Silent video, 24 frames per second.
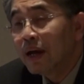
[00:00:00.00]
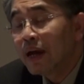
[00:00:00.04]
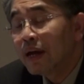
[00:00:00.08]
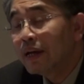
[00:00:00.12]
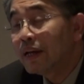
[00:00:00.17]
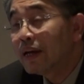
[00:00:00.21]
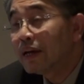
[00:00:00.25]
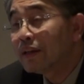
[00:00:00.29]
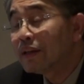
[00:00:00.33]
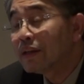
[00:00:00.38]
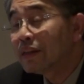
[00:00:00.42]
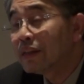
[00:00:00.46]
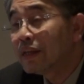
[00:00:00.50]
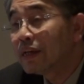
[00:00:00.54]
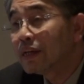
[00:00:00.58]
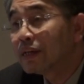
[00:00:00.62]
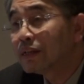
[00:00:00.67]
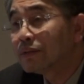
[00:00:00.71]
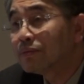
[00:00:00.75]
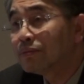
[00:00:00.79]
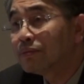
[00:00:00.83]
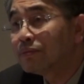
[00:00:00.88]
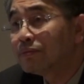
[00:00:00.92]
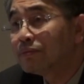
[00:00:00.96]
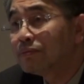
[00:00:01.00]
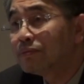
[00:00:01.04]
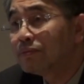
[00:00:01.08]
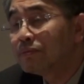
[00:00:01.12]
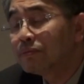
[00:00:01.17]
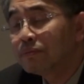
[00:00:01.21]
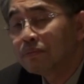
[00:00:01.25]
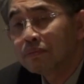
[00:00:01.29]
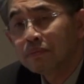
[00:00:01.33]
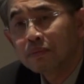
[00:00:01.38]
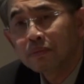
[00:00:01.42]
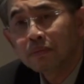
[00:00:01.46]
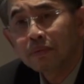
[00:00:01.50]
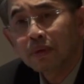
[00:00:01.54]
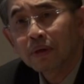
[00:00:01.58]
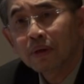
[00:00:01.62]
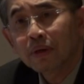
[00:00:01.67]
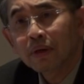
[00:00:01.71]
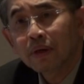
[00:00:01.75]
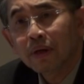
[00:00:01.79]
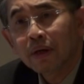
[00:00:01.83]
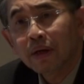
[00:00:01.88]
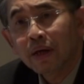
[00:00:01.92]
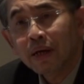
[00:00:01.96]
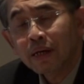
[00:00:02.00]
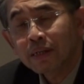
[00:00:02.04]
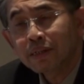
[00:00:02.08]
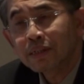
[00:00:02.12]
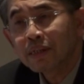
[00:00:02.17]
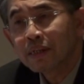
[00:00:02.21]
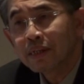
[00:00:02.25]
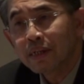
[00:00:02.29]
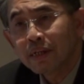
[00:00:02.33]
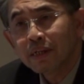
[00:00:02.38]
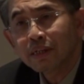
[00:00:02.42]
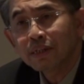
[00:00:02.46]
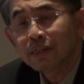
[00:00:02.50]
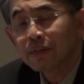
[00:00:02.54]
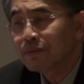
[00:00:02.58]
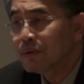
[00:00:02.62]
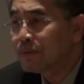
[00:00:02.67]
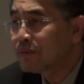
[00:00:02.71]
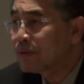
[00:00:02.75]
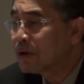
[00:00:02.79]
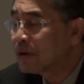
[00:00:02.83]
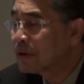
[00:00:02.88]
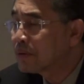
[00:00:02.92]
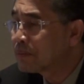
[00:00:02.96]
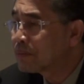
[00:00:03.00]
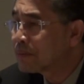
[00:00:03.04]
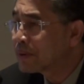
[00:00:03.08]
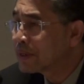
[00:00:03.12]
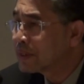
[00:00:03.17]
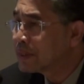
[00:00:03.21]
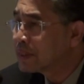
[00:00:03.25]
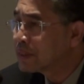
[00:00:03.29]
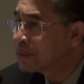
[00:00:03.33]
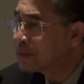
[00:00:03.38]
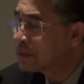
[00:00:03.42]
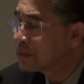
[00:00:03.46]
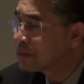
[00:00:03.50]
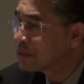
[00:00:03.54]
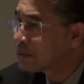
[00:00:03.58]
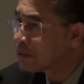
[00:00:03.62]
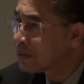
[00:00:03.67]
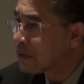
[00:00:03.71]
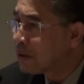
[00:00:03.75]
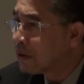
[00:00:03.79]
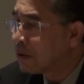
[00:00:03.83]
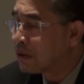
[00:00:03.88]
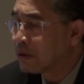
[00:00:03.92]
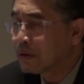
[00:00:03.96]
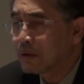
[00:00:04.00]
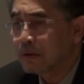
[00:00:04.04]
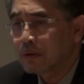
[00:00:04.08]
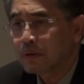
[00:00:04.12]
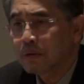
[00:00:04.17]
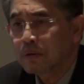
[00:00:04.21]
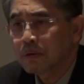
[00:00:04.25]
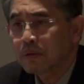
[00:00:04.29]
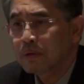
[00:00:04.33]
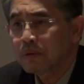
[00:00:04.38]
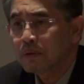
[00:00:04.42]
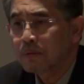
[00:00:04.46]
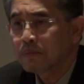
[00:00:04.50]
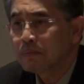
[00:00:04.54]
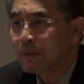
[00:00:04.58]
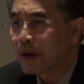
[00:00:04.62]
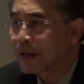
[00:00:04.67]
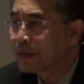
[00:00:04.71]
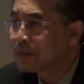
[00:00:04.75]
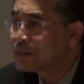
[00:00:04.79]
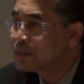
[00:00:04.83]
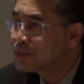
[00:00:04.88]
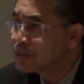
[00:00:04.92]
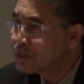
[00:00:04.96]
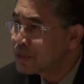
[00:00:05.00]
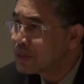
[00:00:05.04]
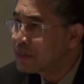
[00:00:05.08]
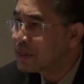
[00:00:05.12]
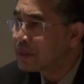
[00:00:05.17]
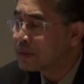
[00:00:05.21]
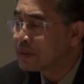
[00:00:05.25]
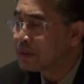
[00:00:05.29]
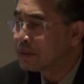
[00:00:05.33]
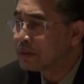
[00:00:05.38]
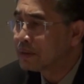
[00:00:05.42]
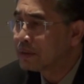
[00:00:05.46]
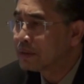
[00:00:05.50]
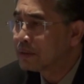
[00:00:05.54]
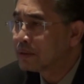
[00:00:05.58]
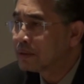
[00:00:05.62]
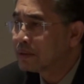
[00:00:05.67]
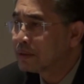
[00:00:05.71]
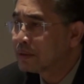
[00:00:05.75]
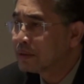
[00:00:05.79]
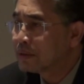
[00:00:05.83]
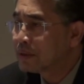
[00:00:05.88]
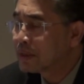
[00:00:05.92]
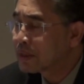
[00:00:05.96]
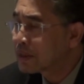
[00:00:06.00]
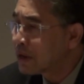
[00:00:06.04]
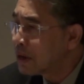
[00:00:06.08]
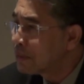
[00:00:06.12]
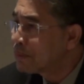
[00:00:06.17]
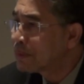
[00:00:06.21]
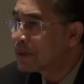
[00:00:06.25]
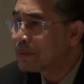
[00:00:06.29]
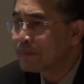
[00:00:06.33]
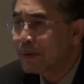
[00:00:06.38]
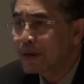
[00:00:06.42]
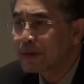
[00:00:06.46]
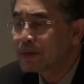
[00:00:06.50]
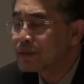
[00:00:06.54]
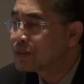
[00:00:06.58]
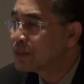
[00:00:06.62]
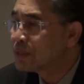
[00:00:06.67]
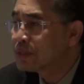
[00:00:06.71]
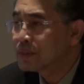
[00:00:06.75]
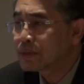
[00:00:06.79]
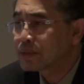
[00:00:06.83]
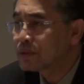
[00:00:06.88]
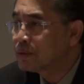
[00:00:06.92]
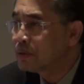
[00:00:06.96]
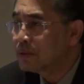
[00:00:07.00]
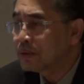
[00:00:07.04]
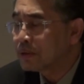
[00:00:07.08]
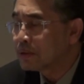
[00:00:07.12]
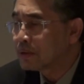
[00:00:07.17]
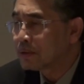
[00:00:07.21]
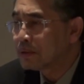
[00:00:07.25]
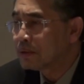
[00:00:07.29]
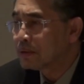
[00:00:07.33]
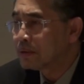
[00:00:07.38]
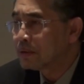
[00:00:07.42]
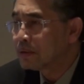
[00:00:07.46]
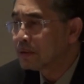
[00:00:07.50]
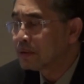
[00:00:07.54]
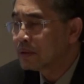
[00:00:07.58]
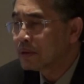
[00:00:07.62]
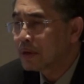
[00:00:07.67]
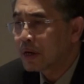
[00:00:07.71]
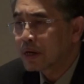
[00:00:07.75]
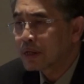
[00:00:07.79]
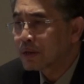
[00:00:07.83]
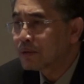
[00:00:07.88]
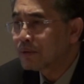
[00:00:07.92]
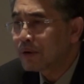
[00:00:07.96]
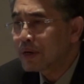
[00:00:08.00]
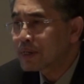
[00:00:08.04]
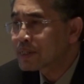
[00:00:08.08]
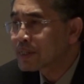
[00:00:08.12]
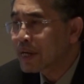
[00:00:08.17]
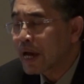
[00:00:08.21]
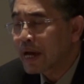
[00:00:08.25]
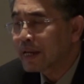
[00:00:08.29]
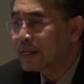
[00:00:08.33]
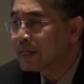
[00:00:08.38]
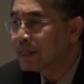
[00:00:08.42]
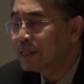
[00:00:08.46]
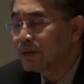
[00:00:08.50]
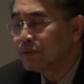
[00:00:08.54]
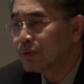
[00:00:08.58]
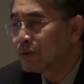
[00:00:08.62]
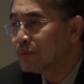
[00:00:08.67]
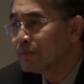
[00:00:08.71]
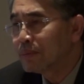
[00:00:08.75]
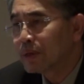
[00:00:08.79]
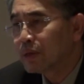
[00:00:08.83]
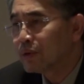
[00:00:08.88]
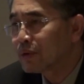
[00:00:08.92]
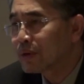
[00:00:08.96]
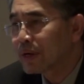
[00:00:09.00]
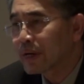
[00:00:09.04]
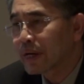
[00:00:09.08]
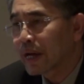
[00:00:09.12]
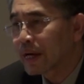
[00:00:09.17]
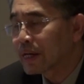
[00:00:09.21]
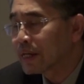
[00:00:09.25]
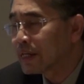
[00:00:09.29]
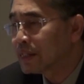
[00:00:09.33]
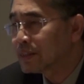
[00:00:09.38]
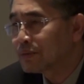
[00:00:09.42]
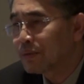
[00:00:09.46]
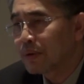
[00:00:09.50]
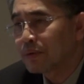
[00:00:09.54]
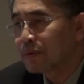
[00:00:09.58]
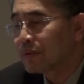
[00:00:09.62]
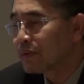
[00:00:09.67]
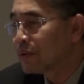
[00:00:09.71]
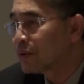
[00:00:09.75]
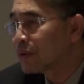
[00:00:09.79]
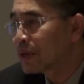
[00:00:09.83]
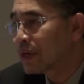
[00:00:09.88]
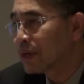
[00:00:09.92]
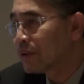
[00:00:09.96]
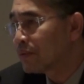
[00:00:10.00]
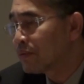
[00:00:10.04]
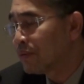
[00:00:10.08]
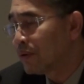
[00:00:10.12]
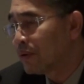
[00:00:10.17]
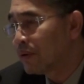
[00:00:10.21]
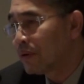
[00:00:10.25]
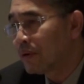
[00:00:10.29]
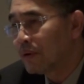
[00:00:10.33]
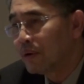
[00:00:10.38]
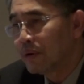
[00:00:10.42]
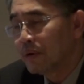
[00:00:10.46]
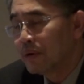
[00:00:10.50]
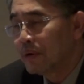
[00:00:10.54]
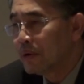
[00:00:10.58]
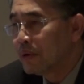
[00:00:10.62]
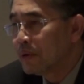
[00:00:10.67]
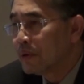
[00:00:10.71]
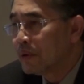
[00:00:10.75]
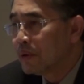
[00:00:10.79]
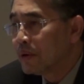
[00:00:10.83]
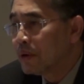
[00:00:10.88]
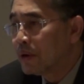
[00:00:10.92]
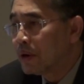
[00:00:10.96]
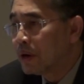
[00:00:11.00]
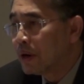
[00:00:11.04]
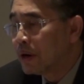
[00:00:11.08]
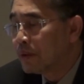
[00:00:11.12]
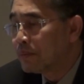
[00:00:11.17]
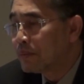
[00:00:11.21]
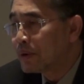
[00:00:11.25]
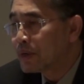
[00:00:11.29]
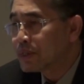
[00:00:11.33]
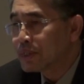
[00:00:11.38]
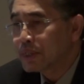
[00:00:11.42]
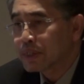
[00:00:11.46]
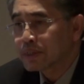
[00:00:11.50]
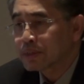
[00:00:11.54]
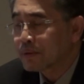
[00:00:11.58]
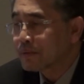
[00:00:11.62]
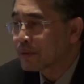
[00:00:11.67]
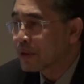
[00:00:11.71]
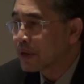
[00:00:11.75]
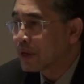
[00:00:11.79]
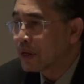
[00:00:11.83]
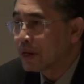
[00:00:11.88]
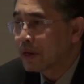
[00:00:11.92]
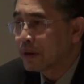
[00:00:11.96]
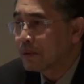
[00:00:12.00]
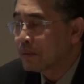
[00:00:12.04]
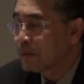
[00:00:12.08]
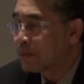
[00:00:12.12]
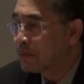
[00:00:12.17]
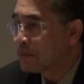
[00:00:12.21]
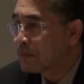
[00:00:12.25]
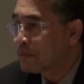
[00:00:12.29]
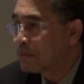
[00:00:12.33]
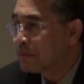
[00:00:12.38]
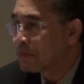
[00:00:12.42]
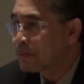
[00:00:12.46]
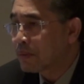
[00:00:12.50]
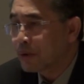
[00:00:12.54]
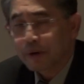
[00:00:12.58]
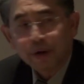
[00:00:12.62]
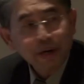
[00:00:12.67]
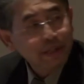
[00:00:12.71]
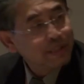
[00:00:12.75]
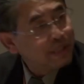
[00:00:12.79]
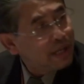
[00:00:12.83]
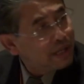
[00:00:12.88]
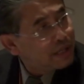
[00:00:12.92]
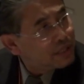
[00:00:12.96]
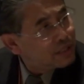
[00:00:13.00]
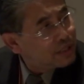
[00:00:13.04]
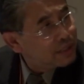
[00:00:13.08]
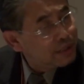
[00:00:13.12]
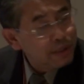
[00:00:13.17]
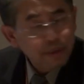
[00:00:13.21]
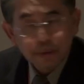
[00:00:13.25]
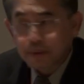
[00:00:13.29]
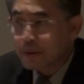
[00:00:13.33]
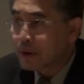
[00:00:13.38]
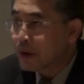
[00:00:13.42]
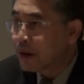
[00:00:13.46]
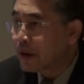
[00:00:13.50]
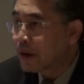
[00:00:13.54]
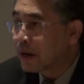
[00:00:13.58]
And the other thing is, as a nation, we've got a pretty strong balance sheet. The corporate balance sheet is good. Otherwise, Canada wouldn't be looking at us when we were looking for purchase of their Progress Energy